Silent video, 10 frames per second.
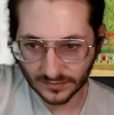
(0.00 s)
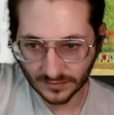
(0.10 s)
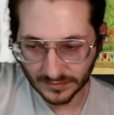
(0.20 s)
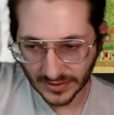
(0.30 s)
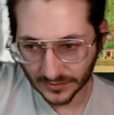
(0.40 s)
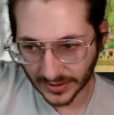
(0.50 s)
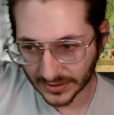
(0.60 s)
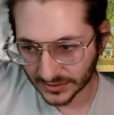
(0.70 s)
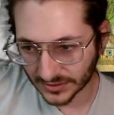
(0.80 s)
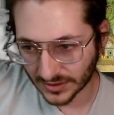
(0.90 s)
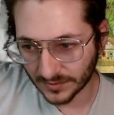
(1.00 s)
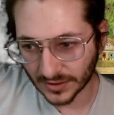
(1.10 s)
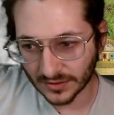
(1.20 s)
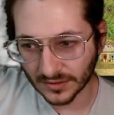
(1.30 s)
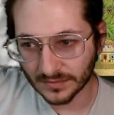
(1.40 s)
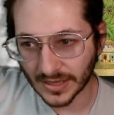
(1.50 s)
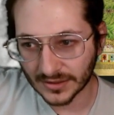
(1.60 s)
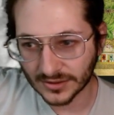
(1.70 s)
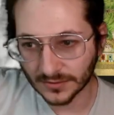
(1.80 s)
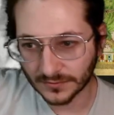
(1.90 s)
mid-range is going to be a good
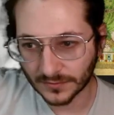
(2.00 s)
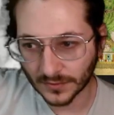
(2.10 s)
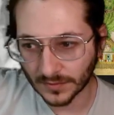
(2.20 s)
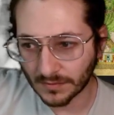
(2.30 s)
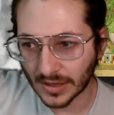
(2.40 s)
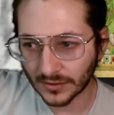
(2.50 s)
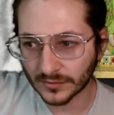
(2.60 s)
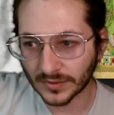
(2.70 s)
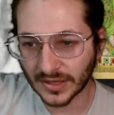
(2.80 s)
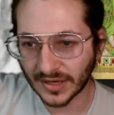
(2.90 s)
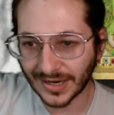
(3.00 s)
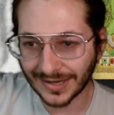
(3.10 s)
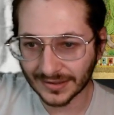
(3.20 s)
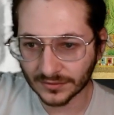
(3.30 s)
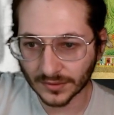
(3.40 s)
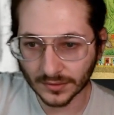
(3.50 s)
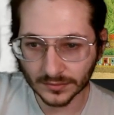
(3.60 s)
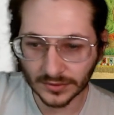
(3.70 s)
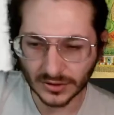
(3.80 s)
matchup for mono red aggro.